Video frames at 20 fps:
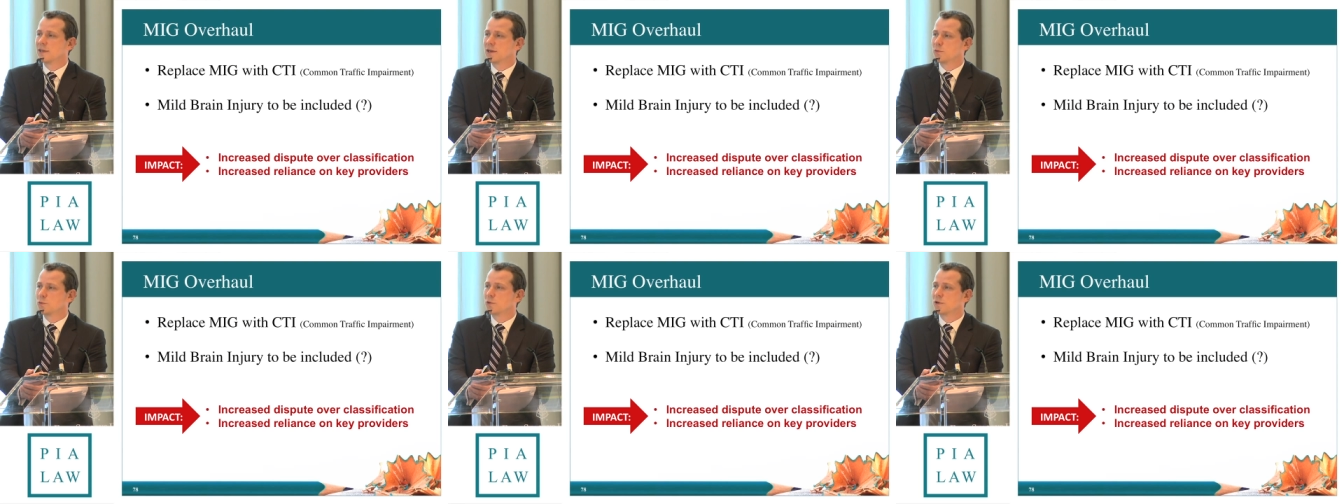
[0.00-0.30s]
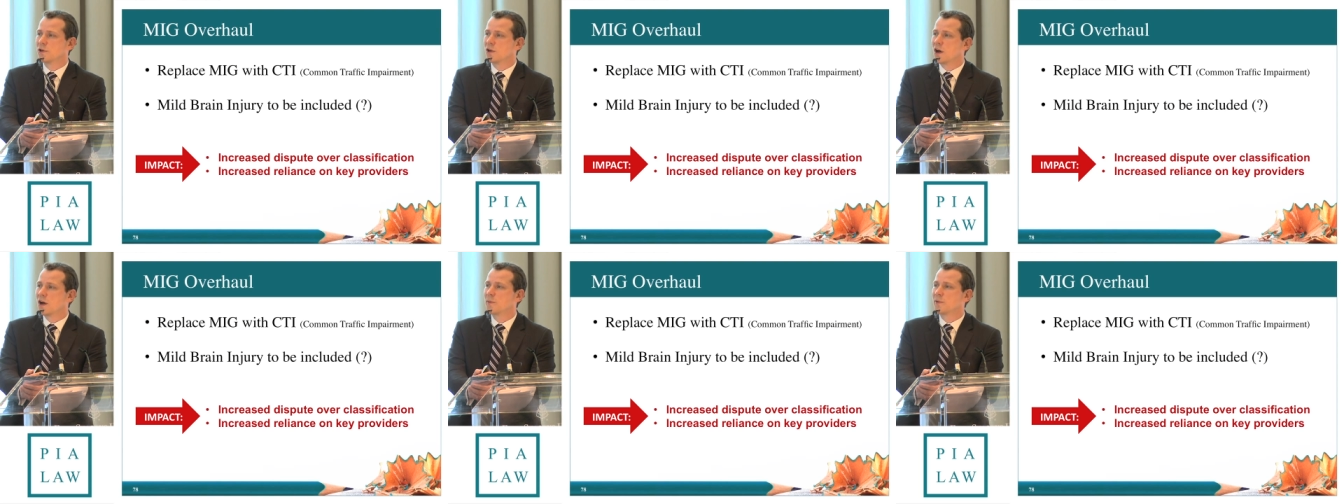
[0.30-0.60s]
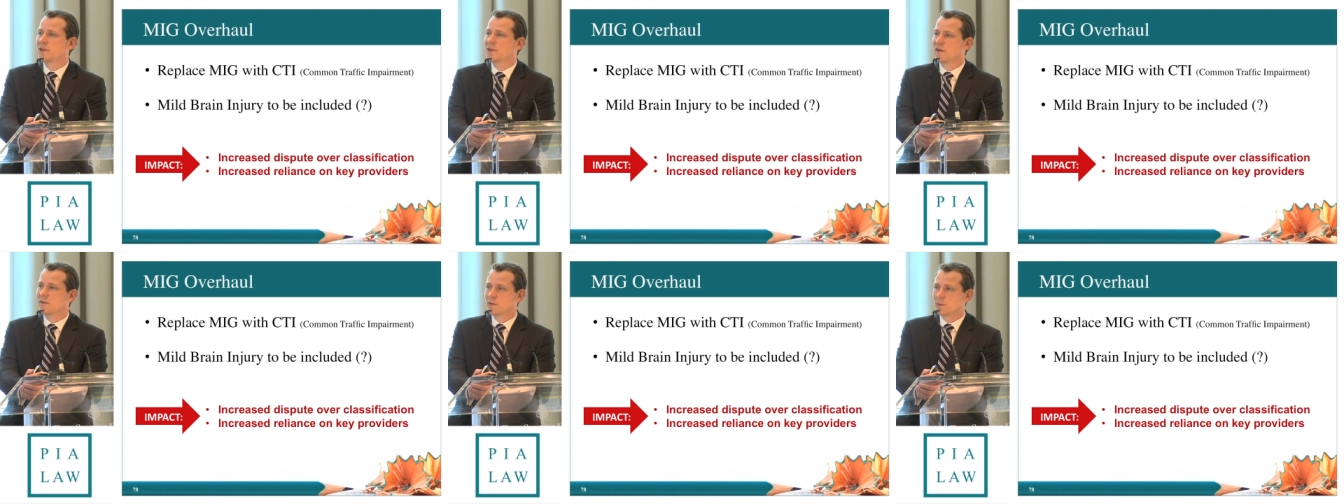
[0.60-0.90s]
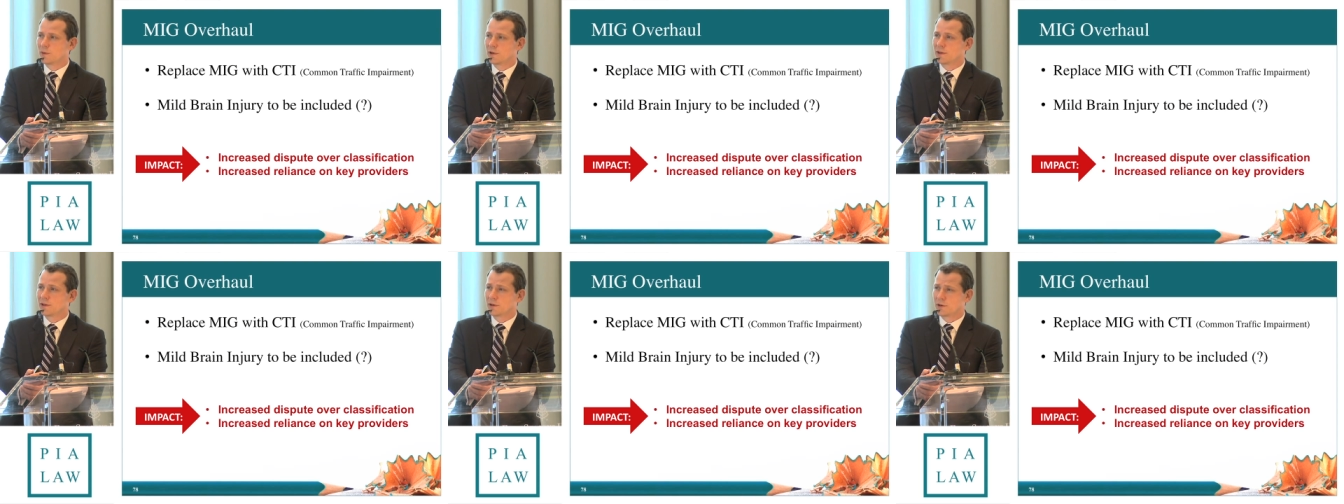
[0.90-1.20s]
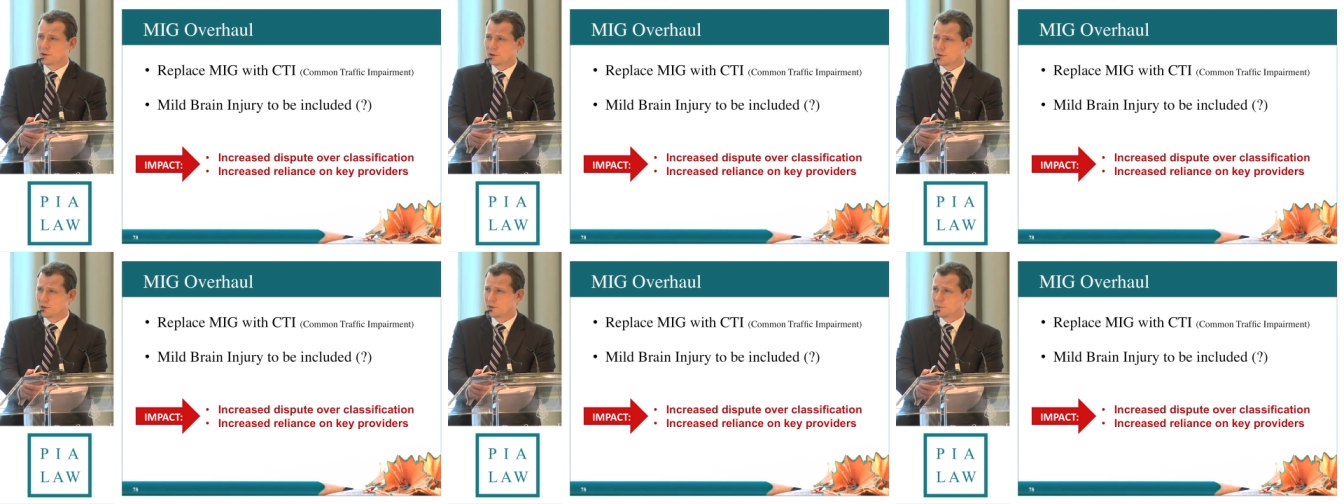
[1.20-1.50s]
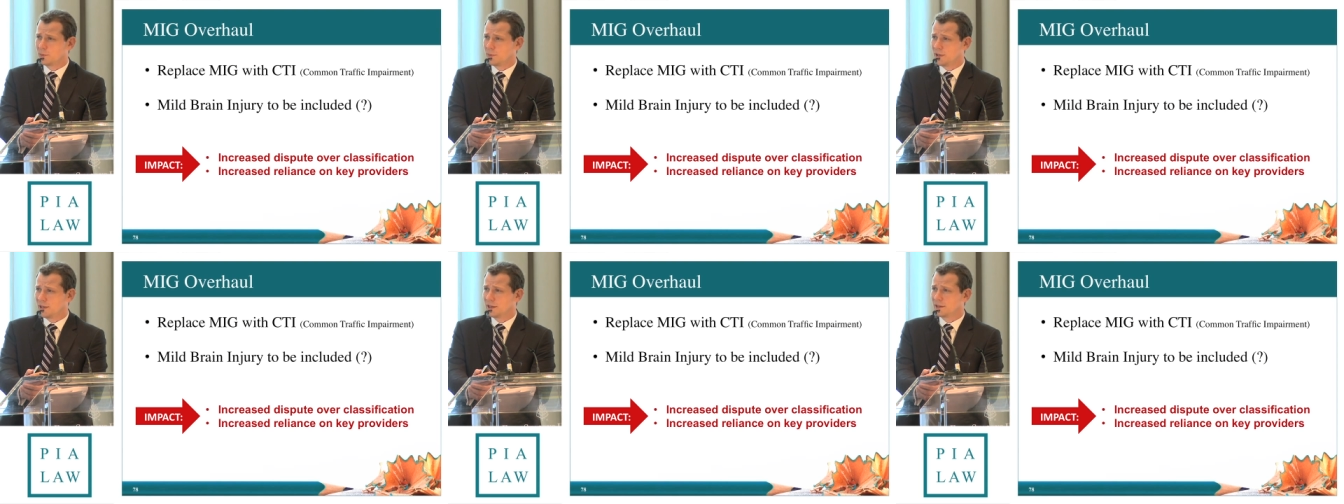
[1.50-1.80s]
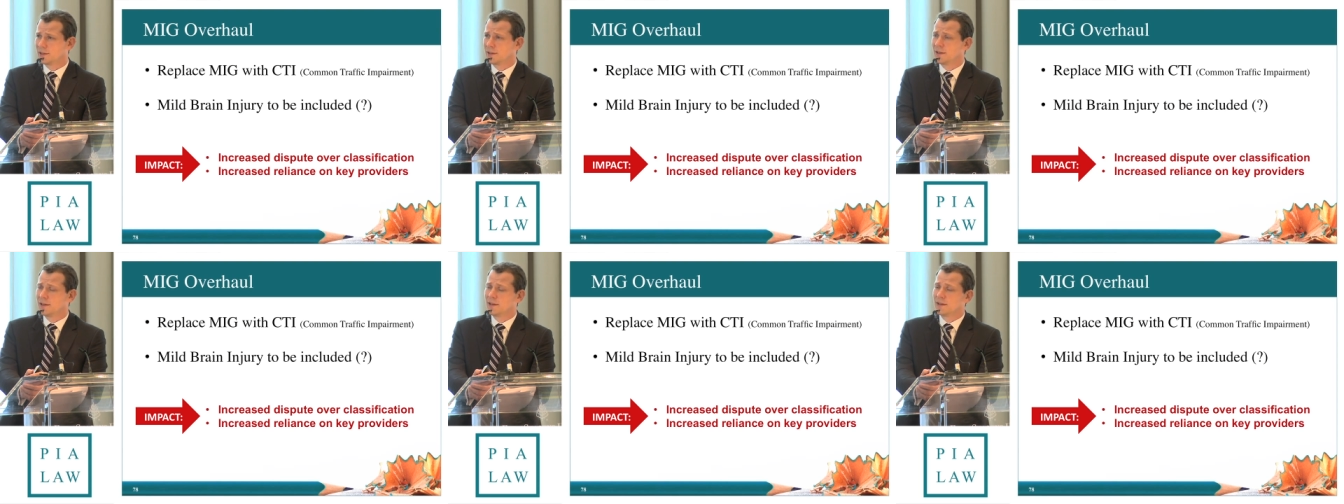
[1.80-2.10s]
that would not be covered by the current
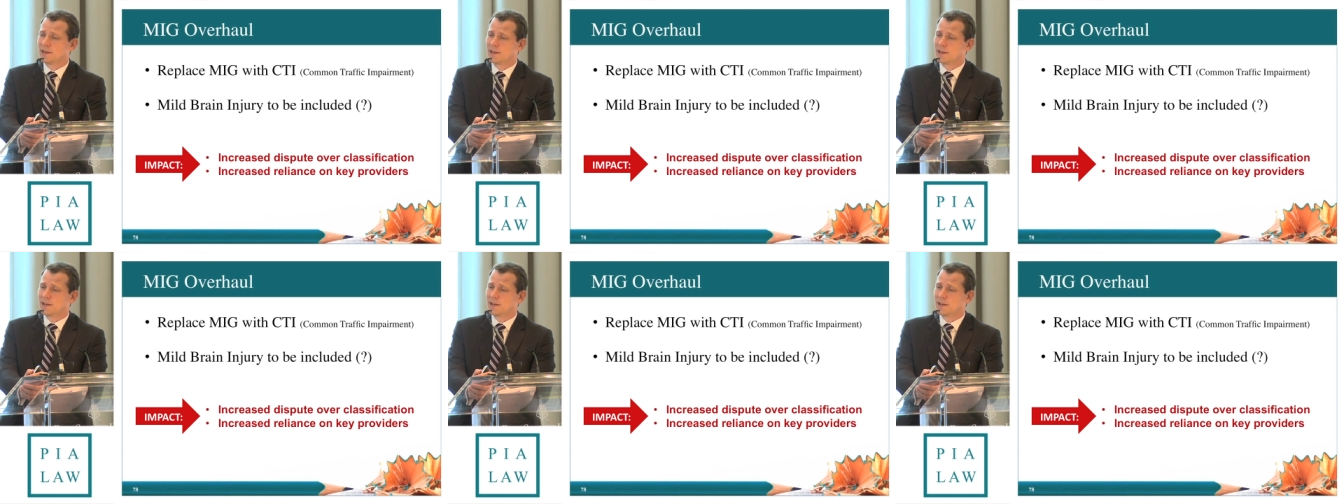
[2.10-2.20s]
MIG